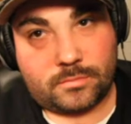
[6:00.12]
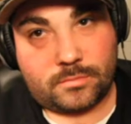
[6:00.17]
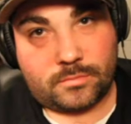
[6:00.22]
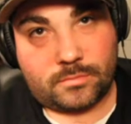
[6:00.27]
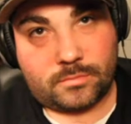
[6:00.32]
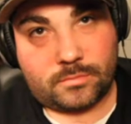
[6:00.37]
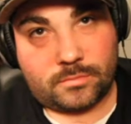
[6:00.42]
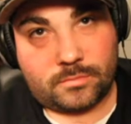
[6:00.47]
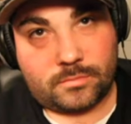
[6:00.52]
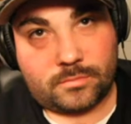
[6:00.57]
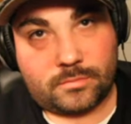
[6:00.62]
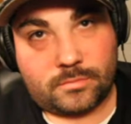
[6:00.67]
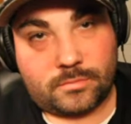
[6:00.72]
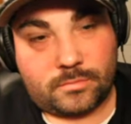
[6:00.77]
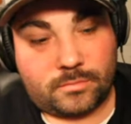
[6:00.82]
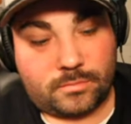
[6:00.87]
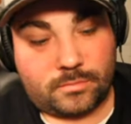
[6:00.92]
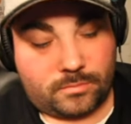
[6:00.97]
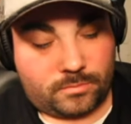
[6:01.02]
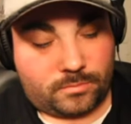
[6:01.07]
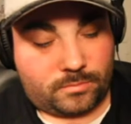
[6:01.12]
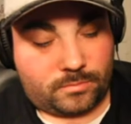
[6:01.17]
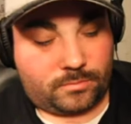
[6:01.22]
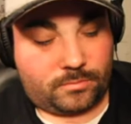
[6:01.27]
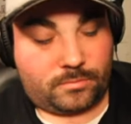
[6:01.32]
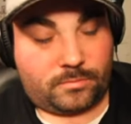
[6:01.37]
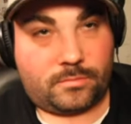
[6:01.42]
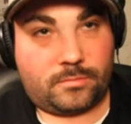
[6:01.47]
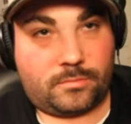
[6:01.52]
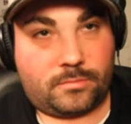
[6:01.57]

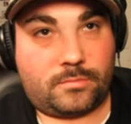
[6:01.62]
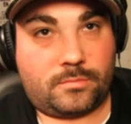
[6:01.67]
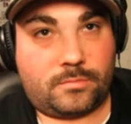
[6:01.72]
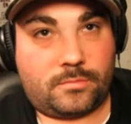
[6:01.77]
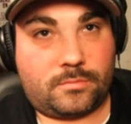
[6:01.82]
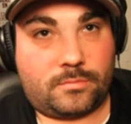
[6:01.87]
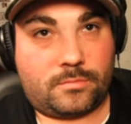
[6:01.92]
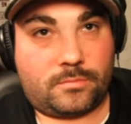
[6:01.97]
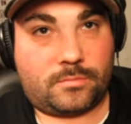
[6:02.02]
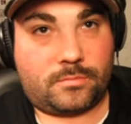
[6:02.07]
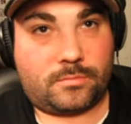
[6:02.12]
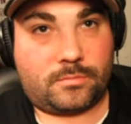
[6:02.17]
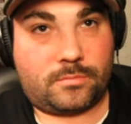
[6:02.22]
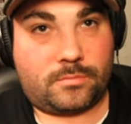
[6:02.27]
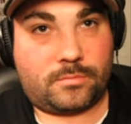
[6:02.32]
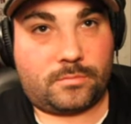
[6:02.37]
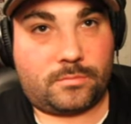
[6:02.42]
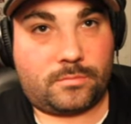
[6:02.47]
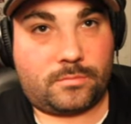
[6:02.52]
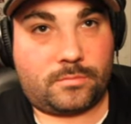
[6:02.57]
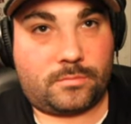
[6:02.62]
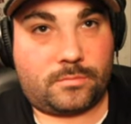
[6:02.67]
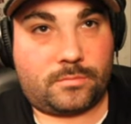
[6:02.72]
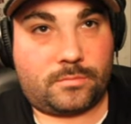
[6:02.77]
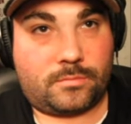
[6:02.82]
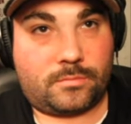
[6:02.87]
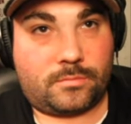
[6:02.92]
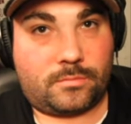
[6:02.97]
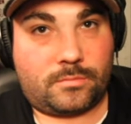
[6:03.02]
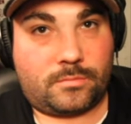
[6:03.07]

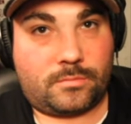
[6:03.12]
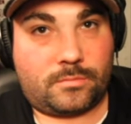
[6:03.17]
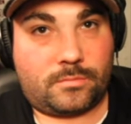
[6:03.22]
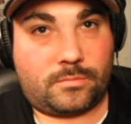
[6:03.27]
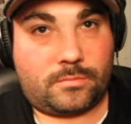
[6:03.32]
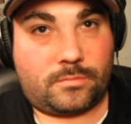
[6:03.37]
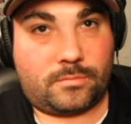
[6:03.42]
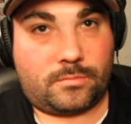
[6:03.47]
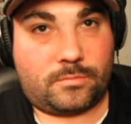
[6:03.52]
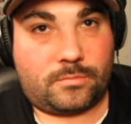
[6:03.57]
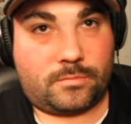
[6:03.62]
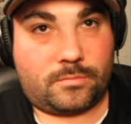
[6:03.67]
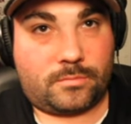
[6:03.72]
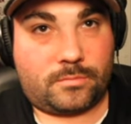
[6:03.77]
The person shown says nothing.